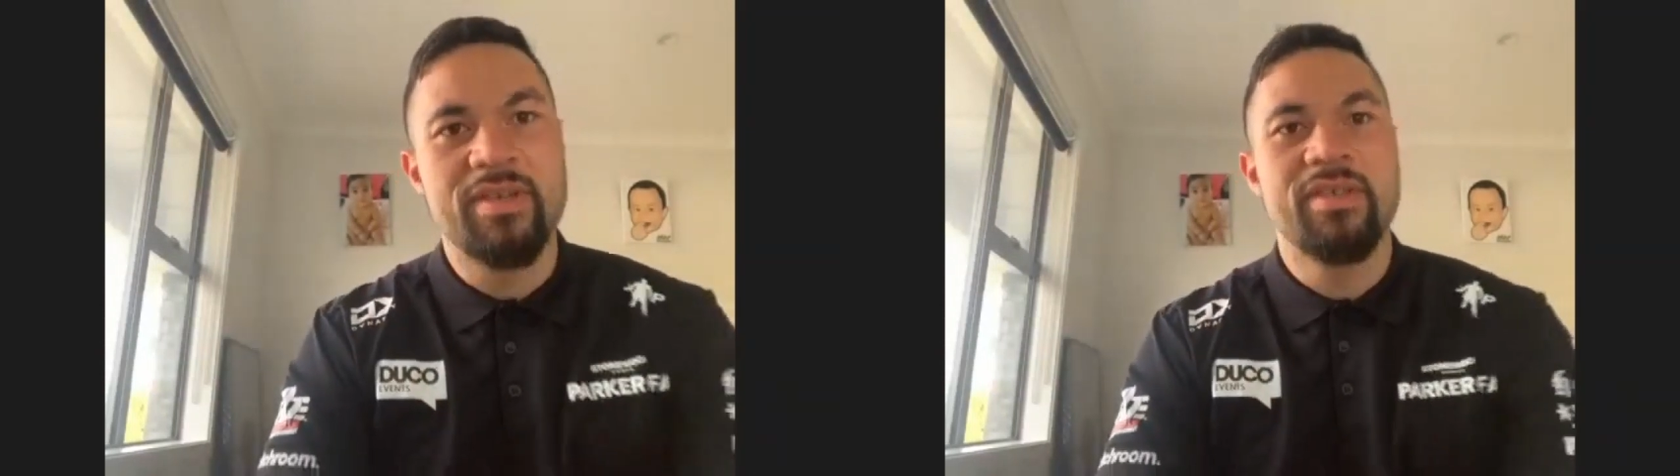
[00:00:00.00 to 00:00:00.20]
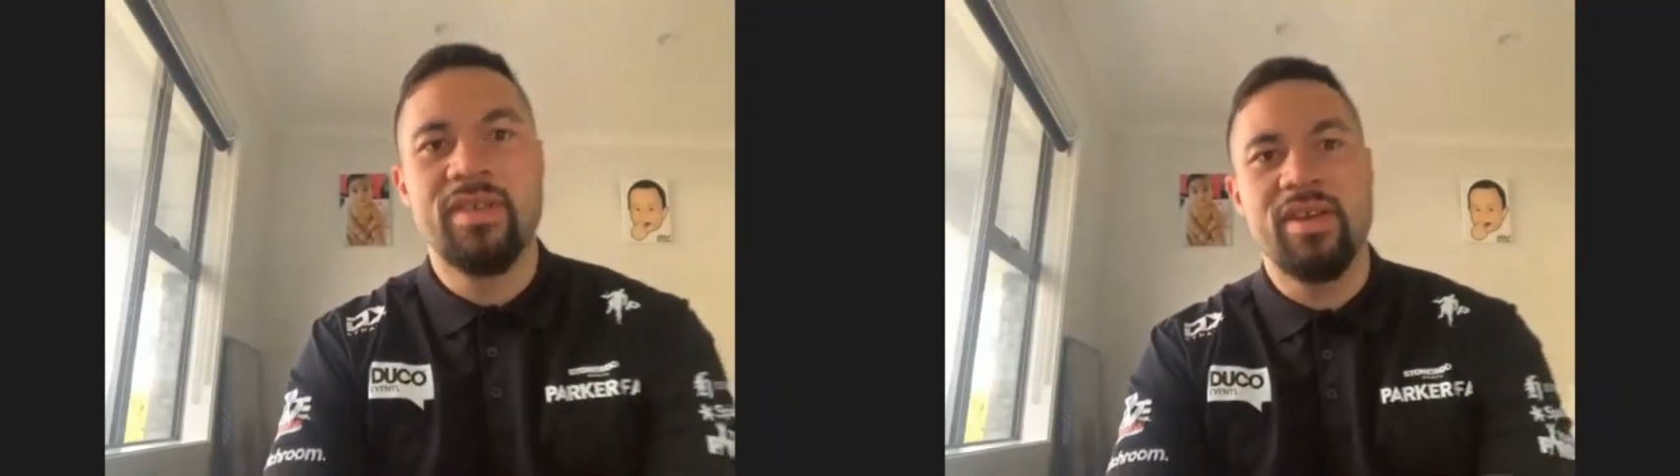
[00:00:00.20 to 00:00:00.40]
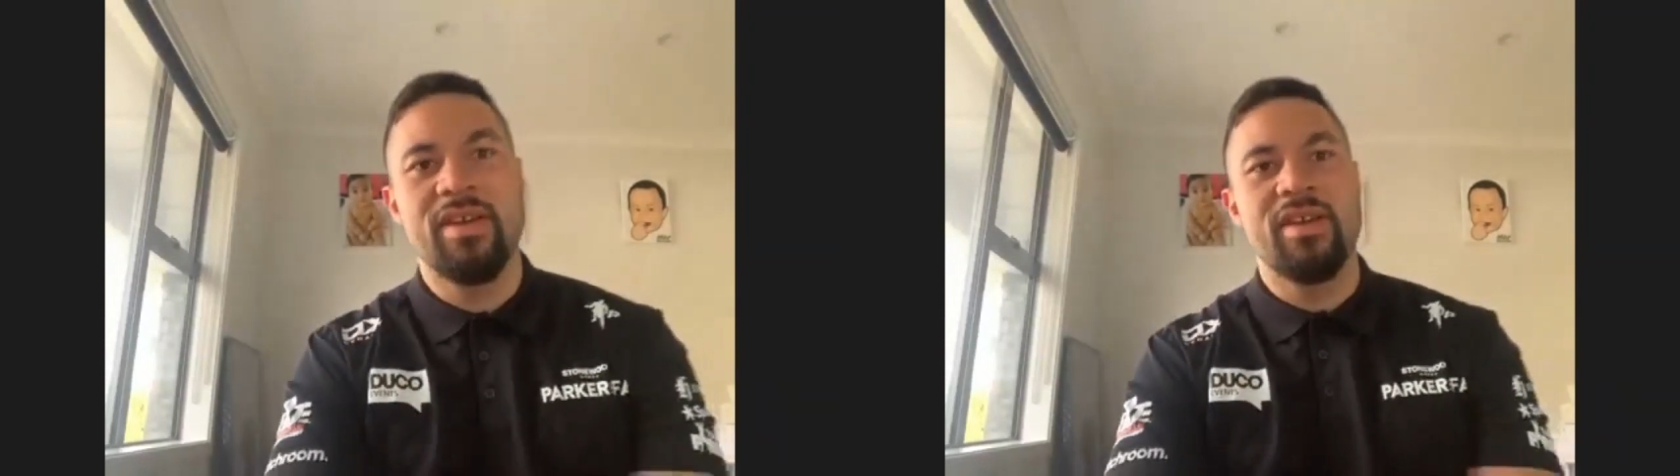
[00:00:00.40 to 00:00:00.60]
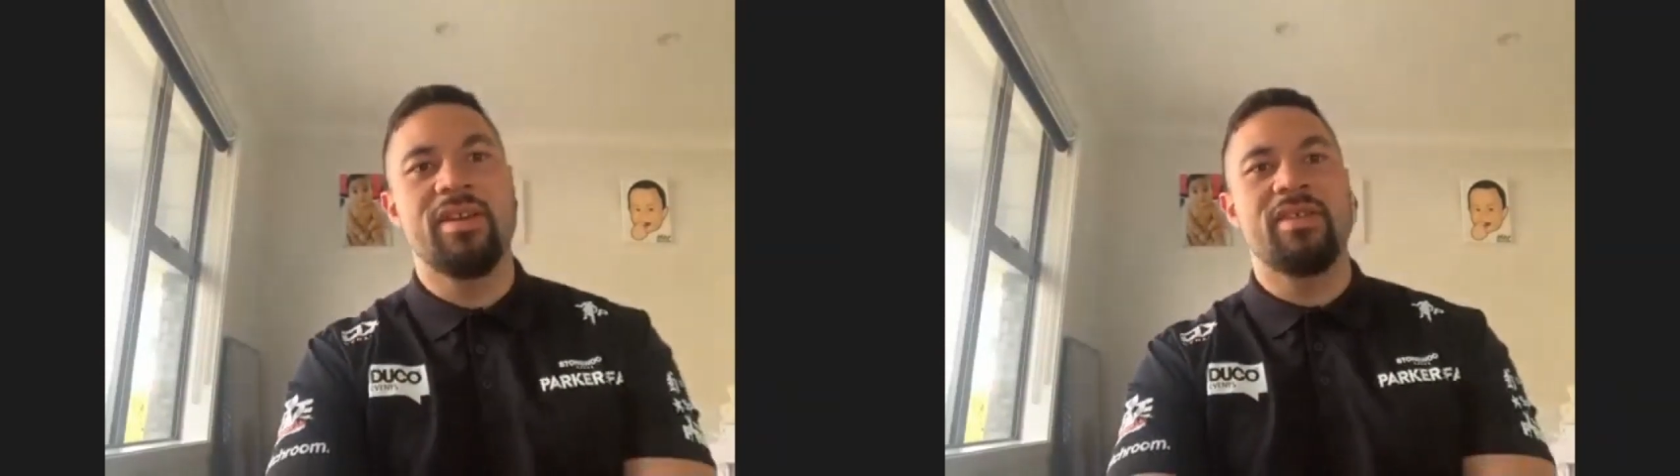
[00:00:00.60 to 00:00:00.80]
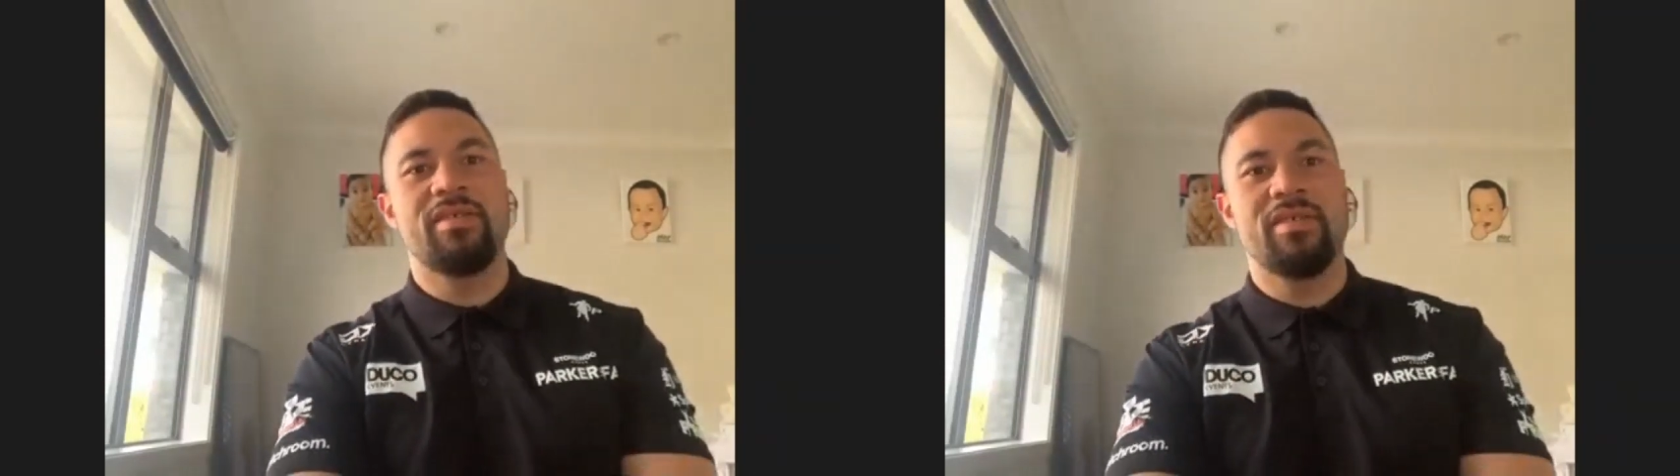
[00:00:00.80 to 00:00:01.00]
And
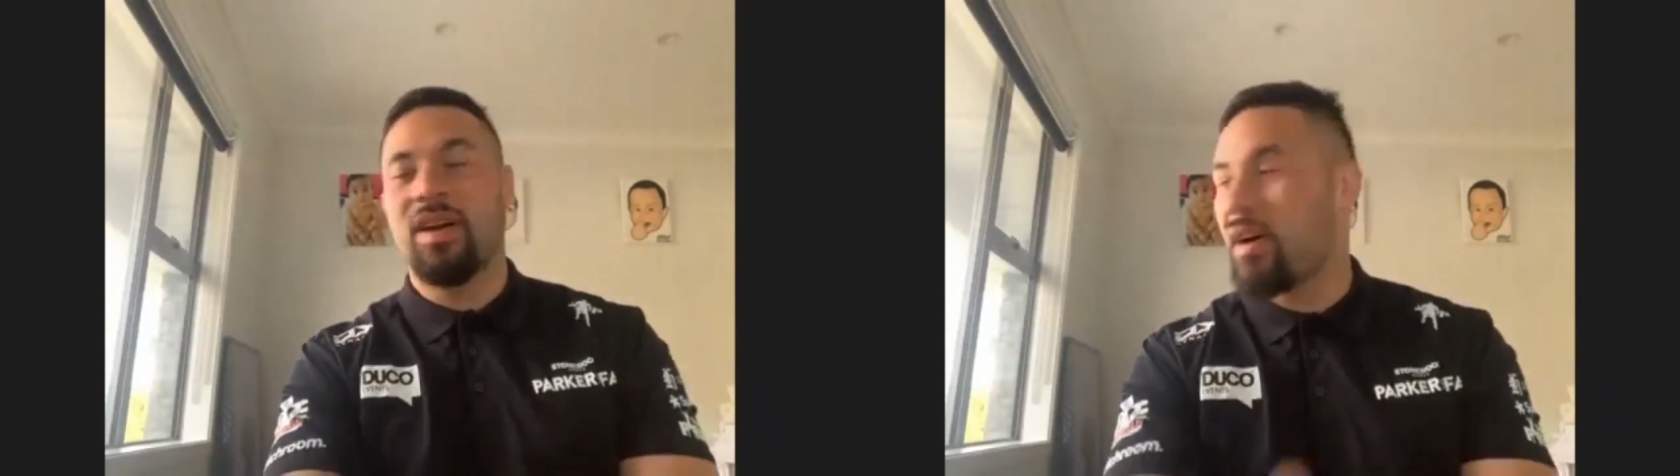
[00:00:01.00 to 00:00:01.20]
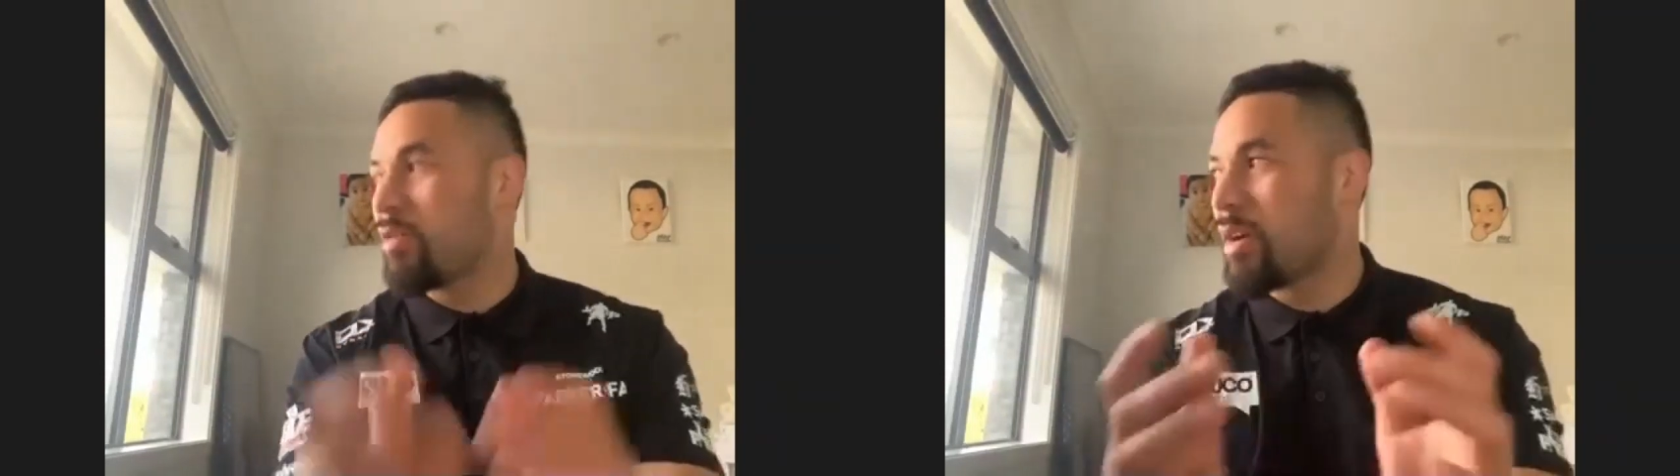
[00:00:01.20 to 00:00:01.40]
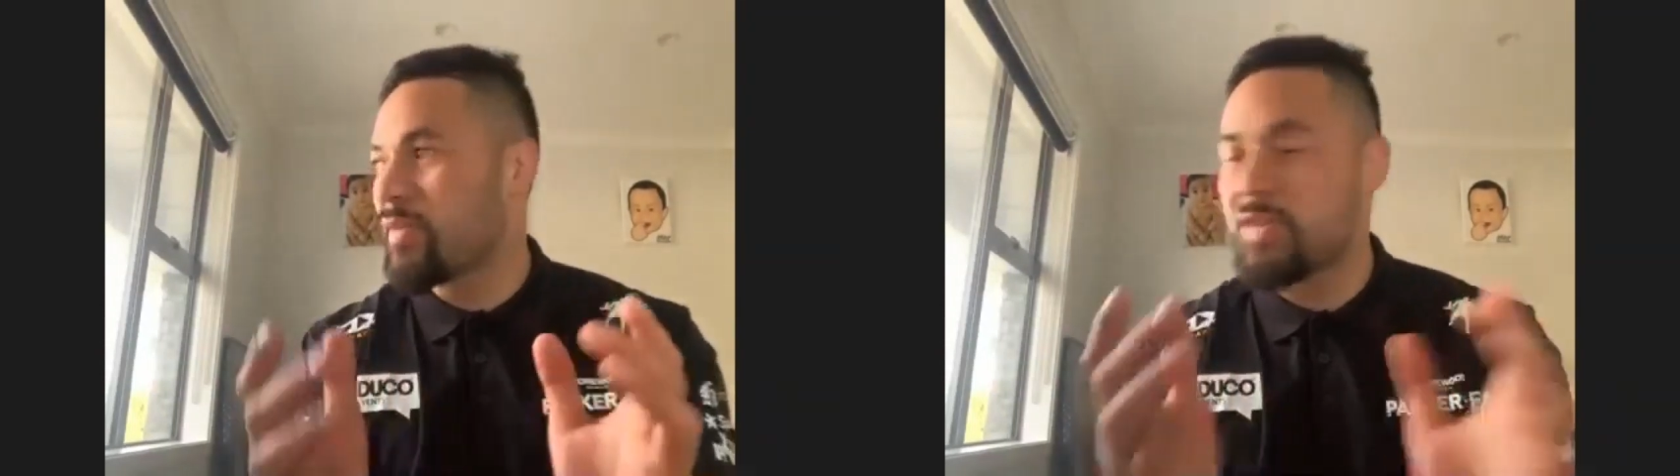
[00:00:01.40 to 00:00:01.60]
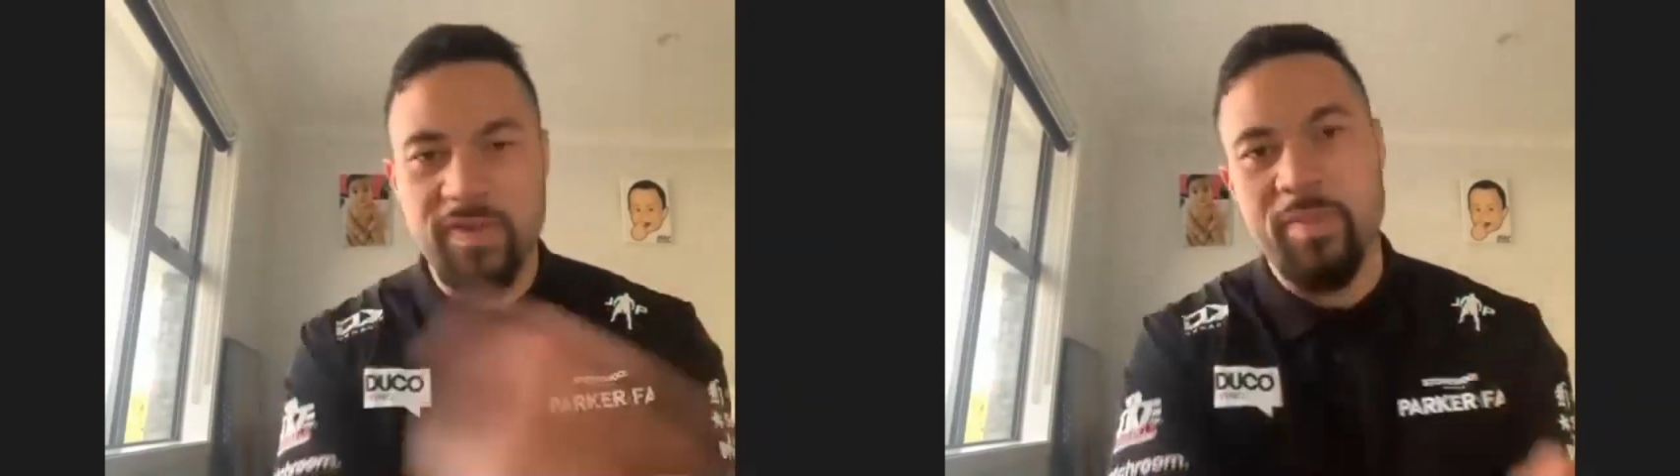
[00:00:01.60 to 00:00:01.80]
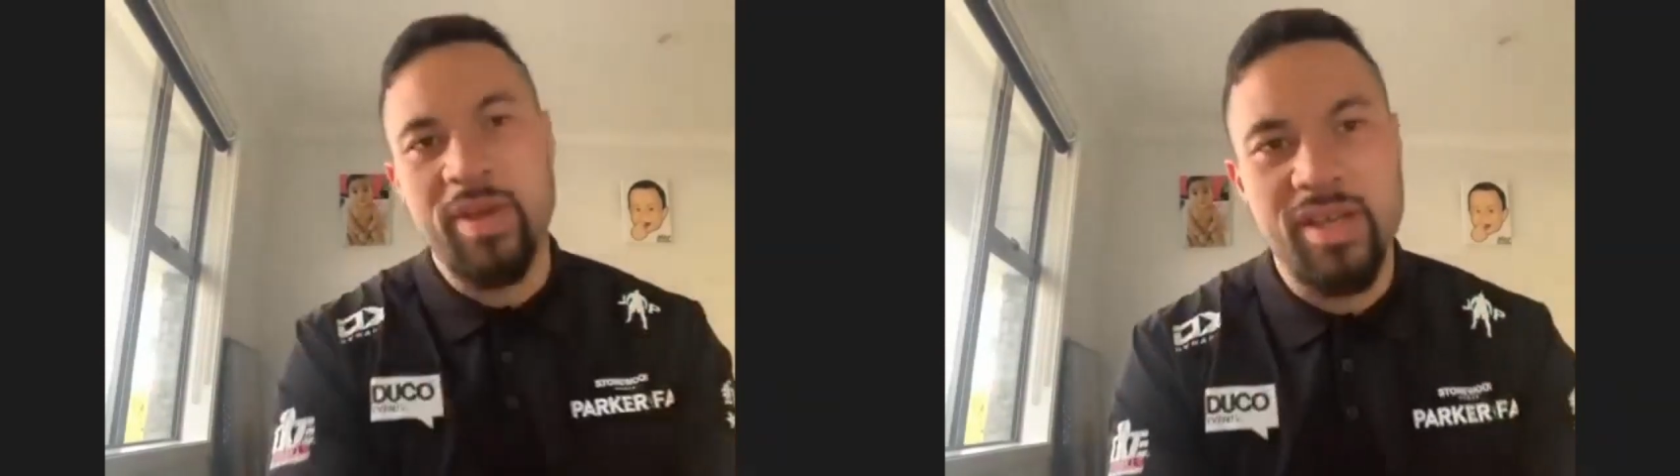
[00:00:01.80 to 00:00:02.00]
I would love to
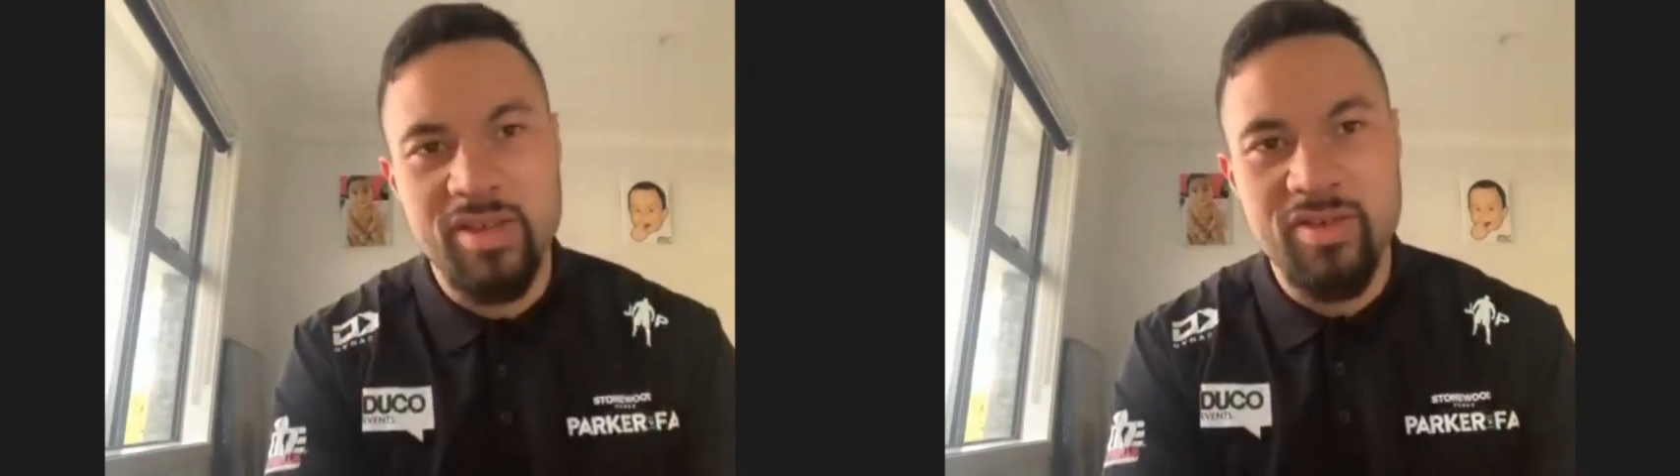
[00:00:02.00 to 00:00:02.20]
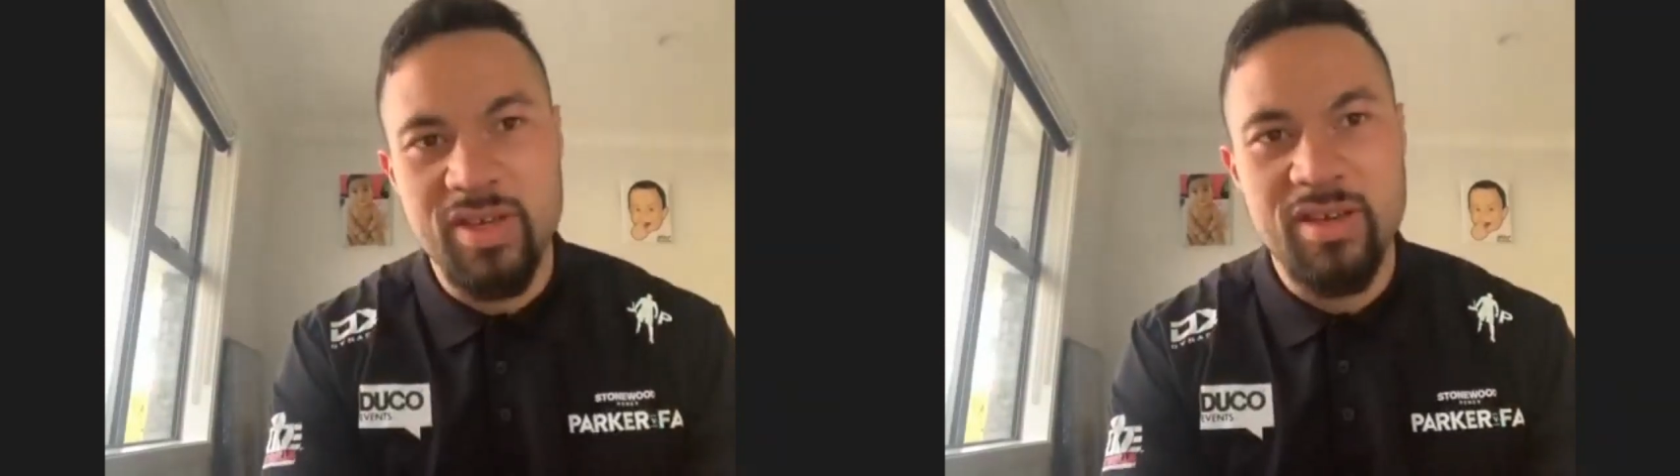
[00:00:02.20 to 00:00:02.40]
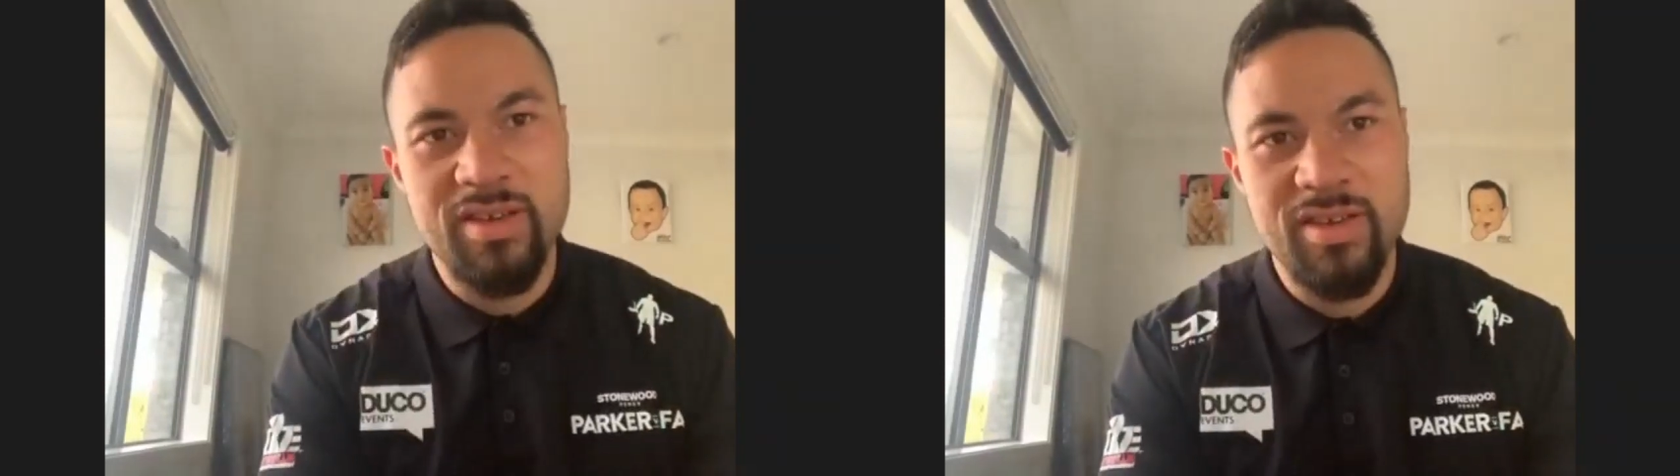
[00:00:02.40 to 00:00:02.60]
fight back in the UK.